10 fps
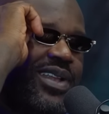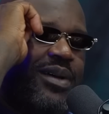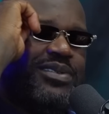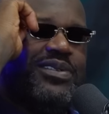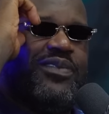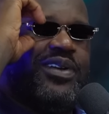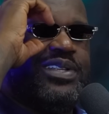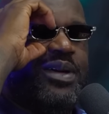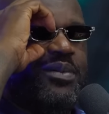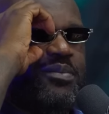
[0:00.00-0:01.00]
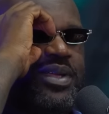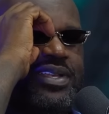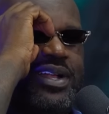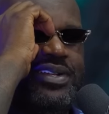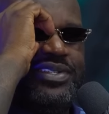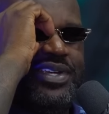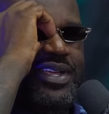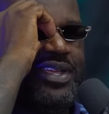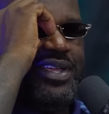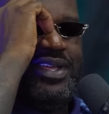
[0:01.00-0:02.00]
So that was the first time I met Dr.
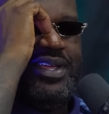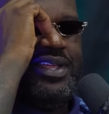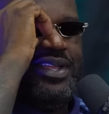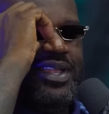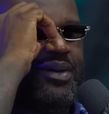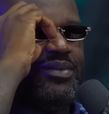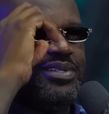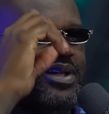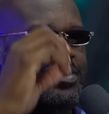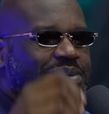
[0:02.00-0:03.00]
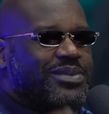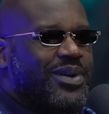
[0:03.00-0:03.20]
J. Oh, that's yeah. beautiful. That was awesome.